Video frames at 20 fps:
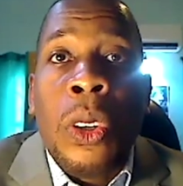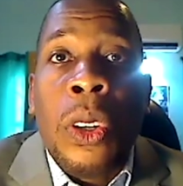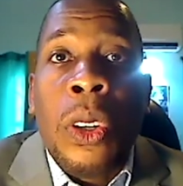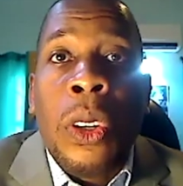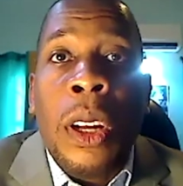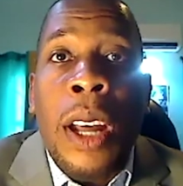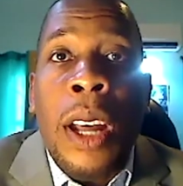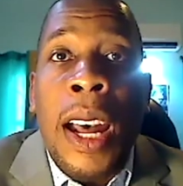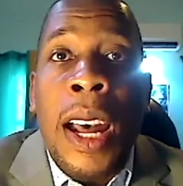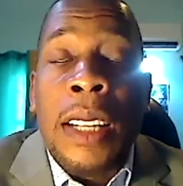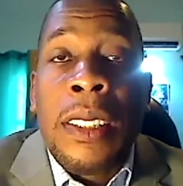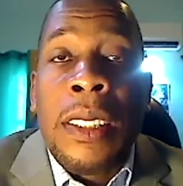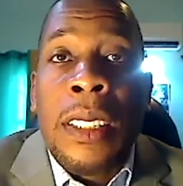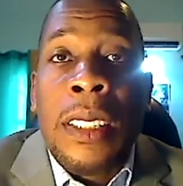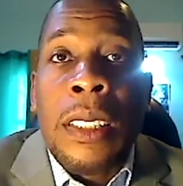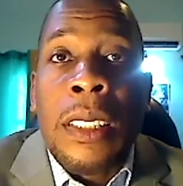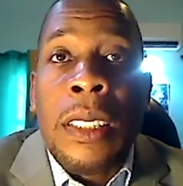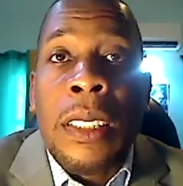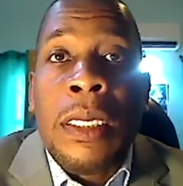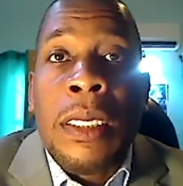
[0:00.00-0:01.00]

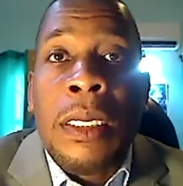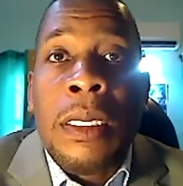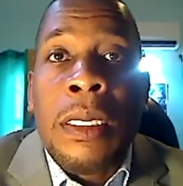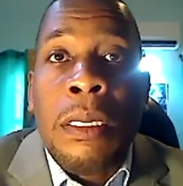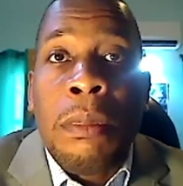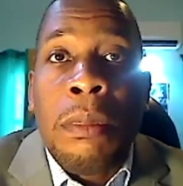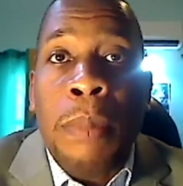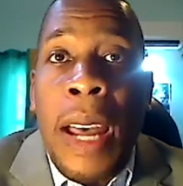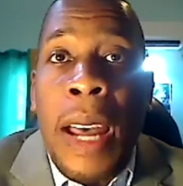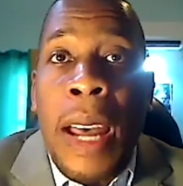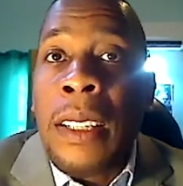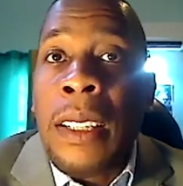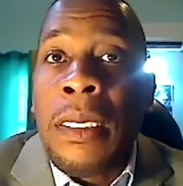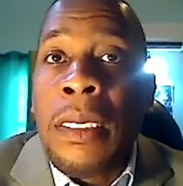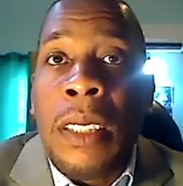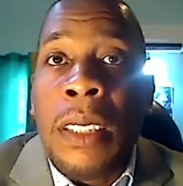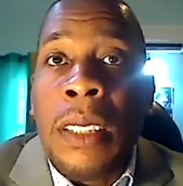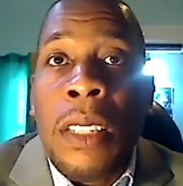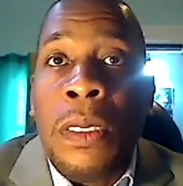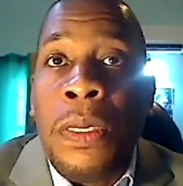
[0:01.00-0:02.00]
access
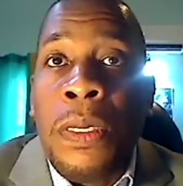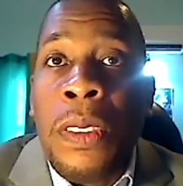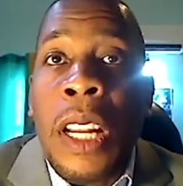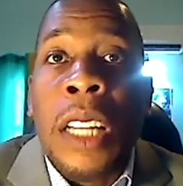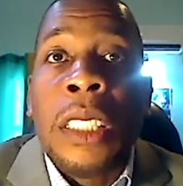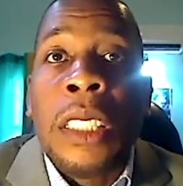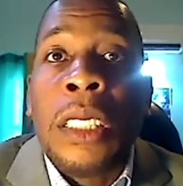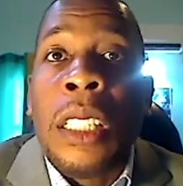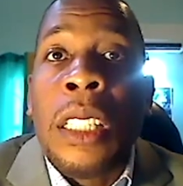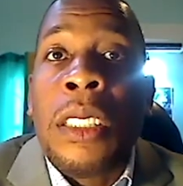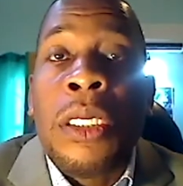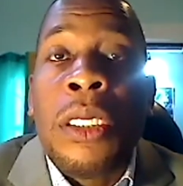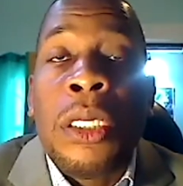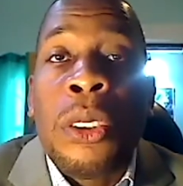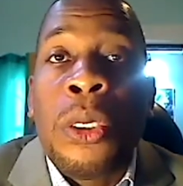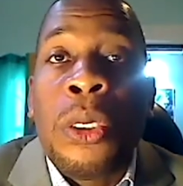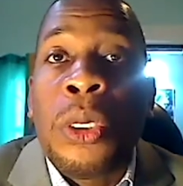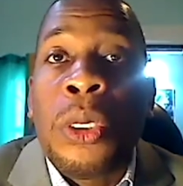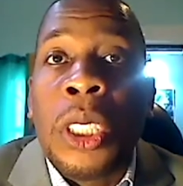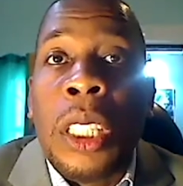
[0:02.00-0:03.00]
banks and financial
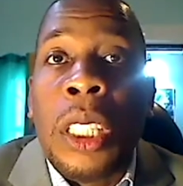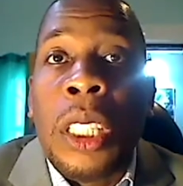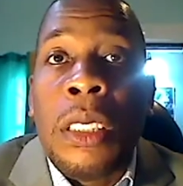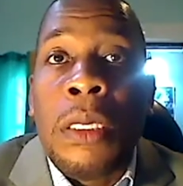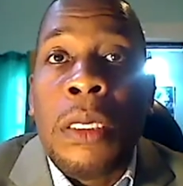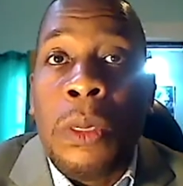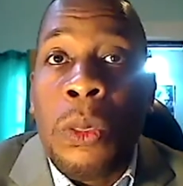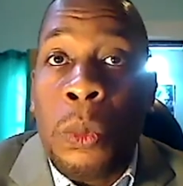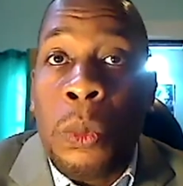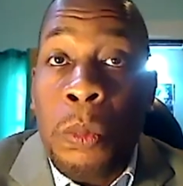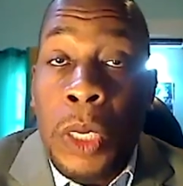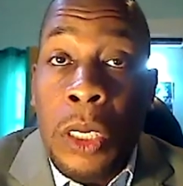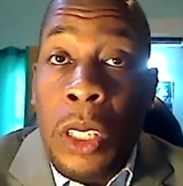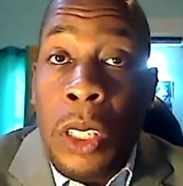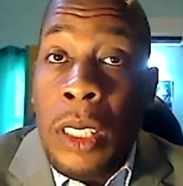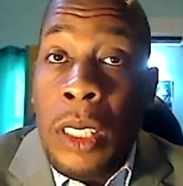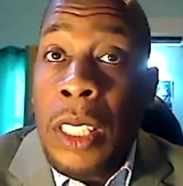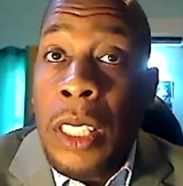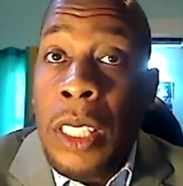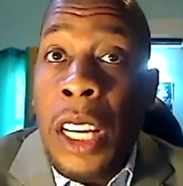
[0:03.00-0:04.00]
institutions
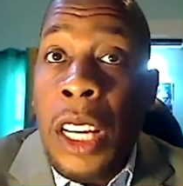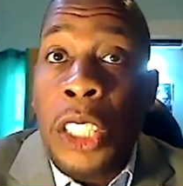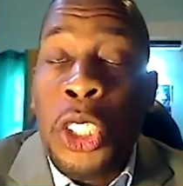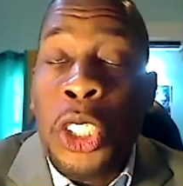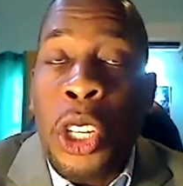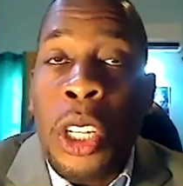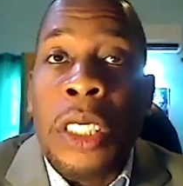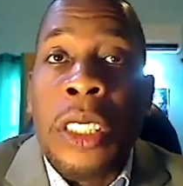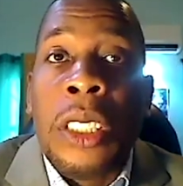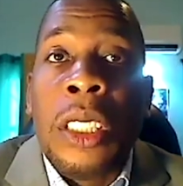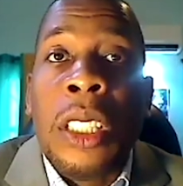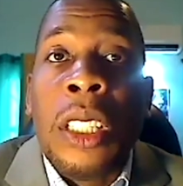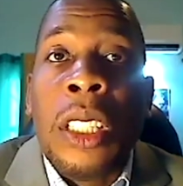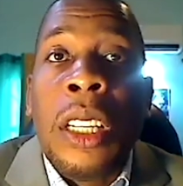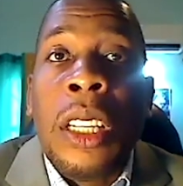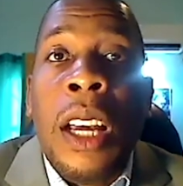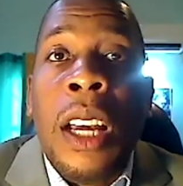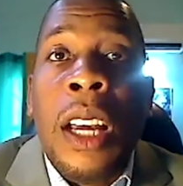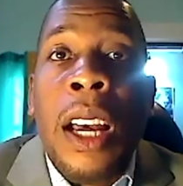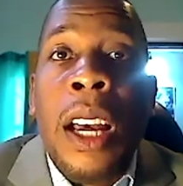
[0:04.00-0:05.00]
because they are shut,
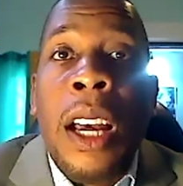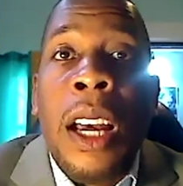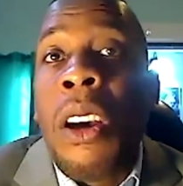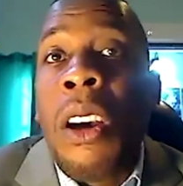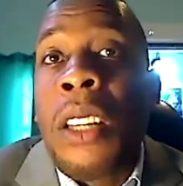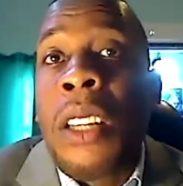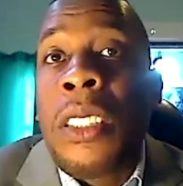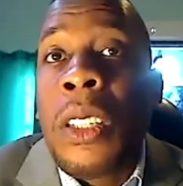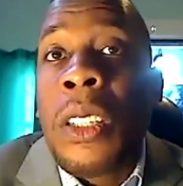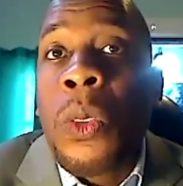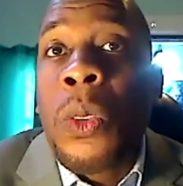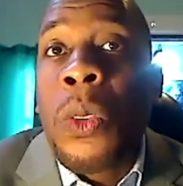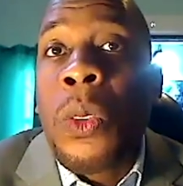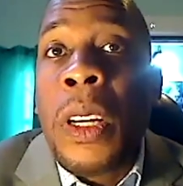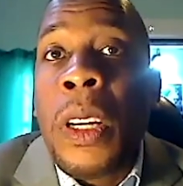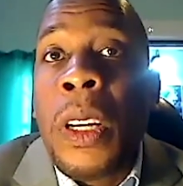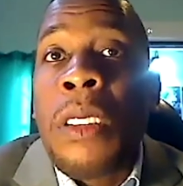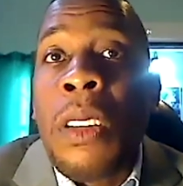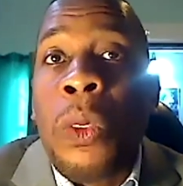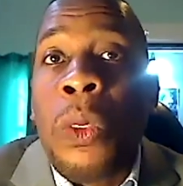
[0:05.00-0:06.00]
as a
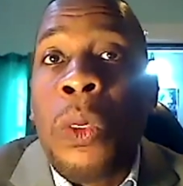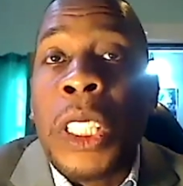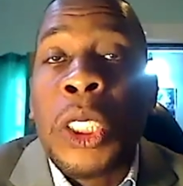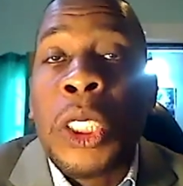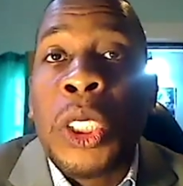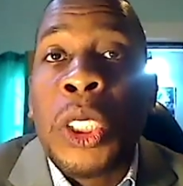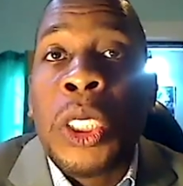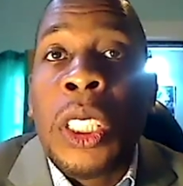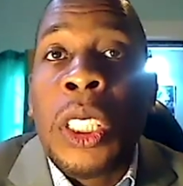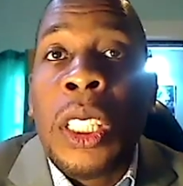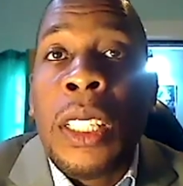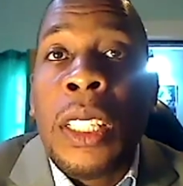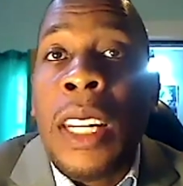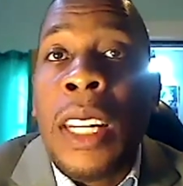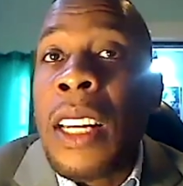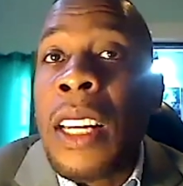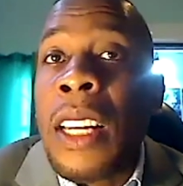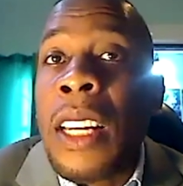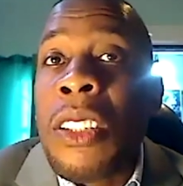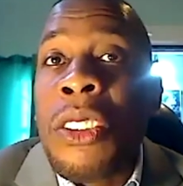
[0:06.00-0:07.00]
consequence of which
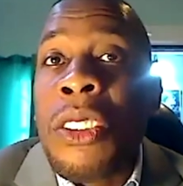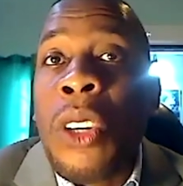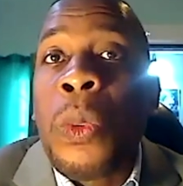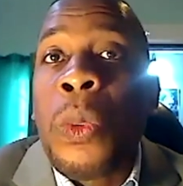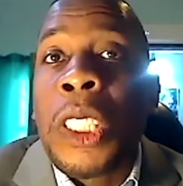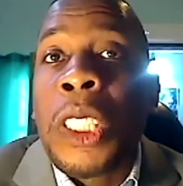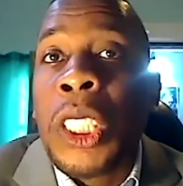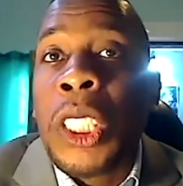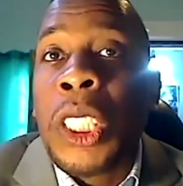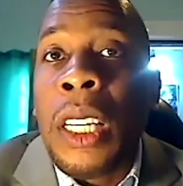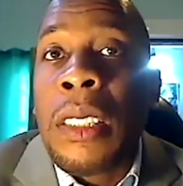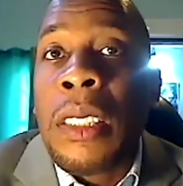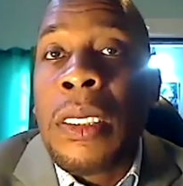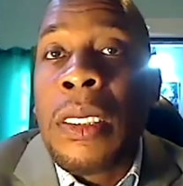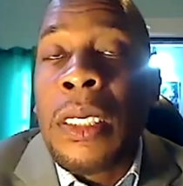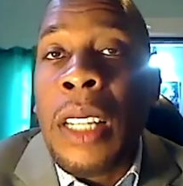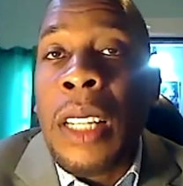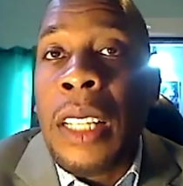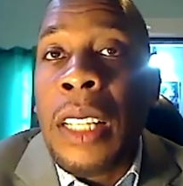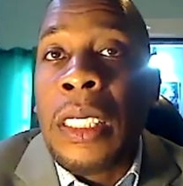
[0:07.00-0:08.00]
they are stuck with
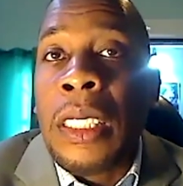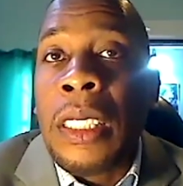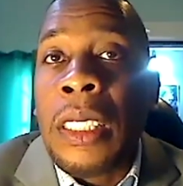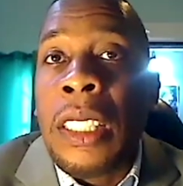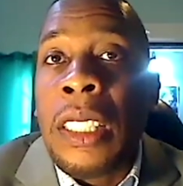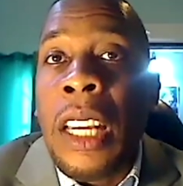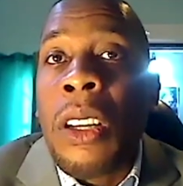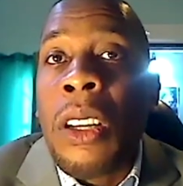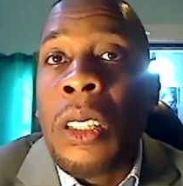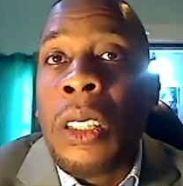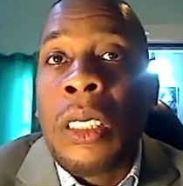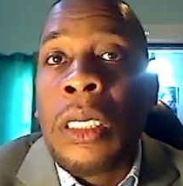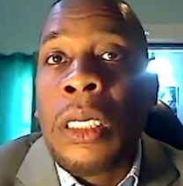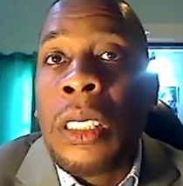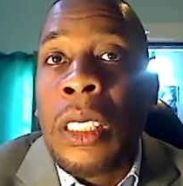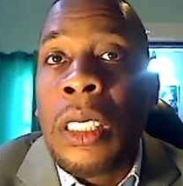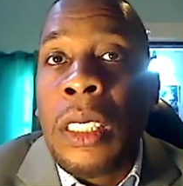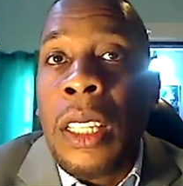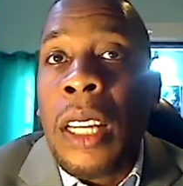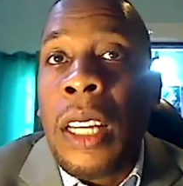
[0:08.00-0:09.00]
checks and cannot
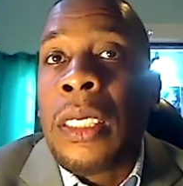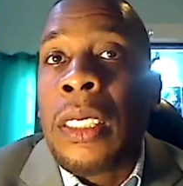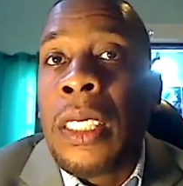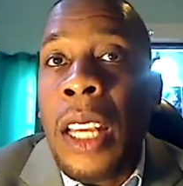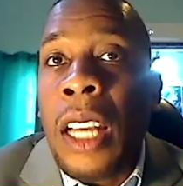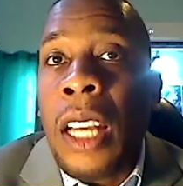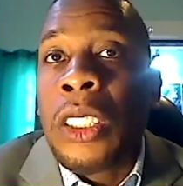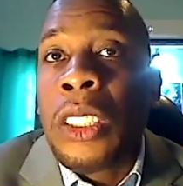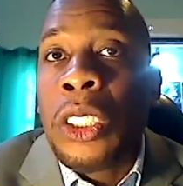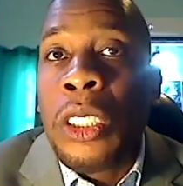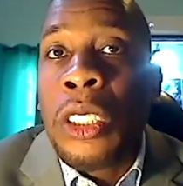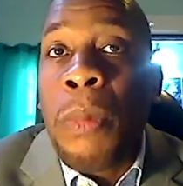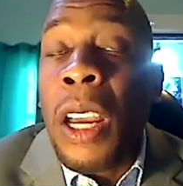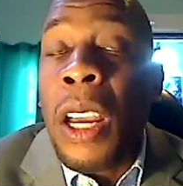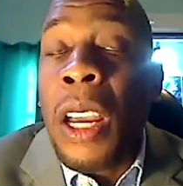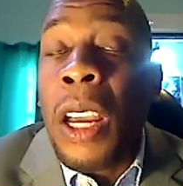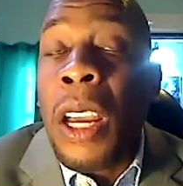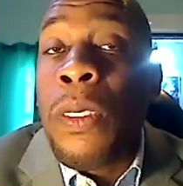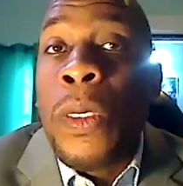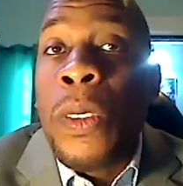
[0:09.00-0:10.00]
get cash to
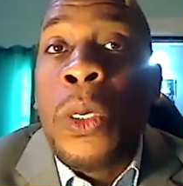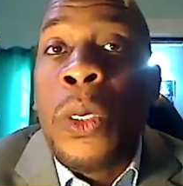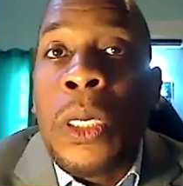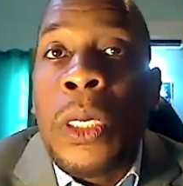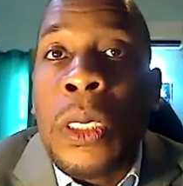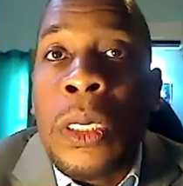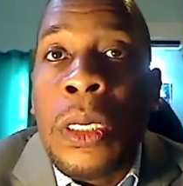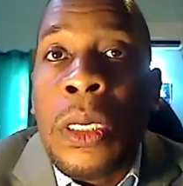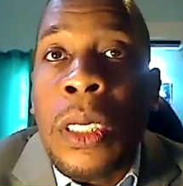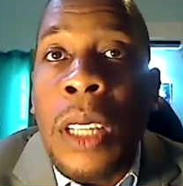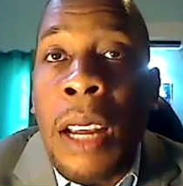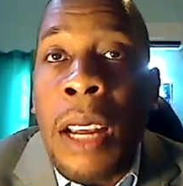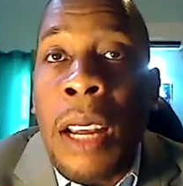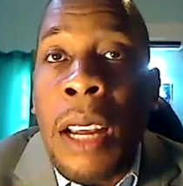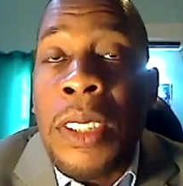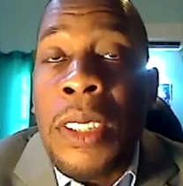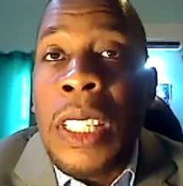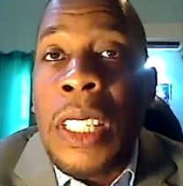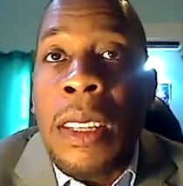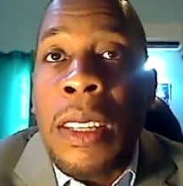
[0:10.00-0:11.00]
buy food. I've
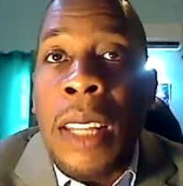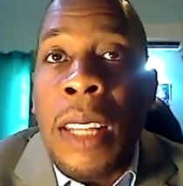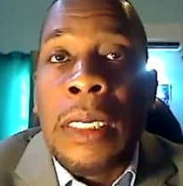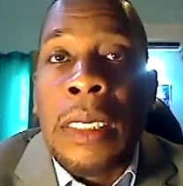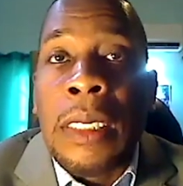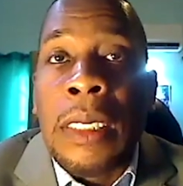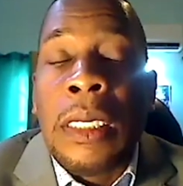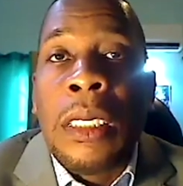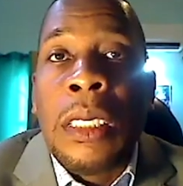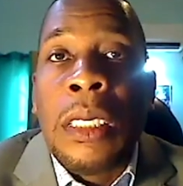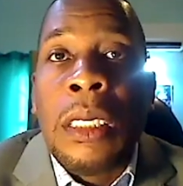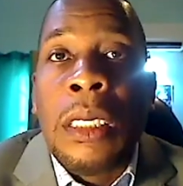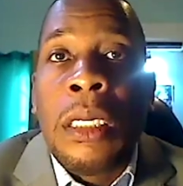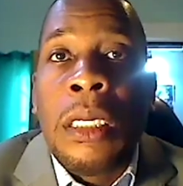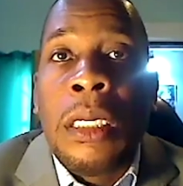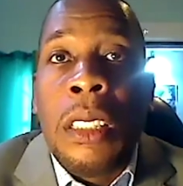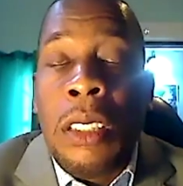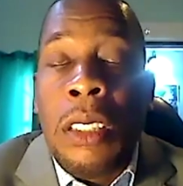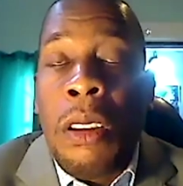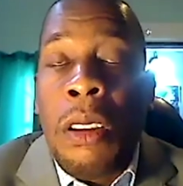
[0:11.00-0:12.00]
seen that
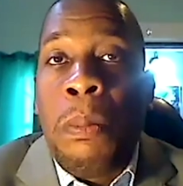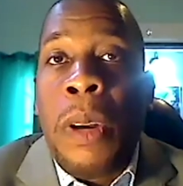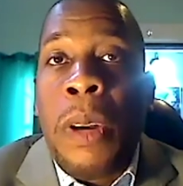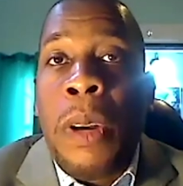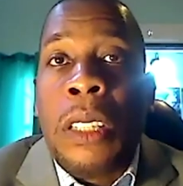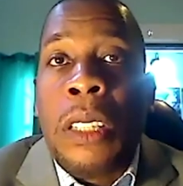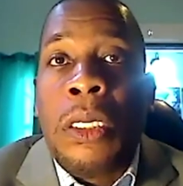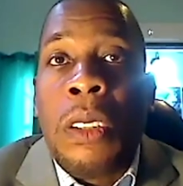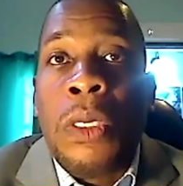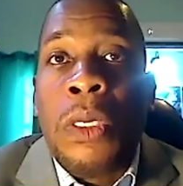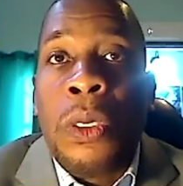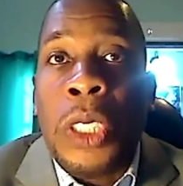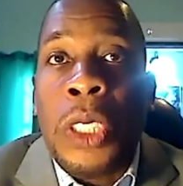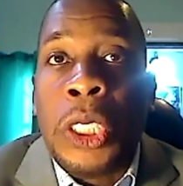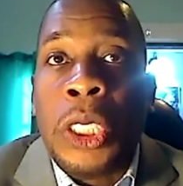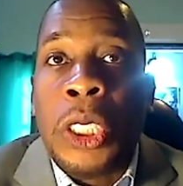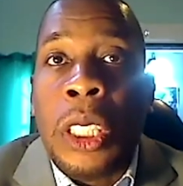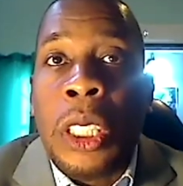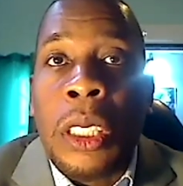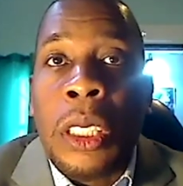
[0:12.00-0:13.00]
in some parts of the
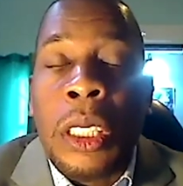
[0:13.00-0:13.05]
region.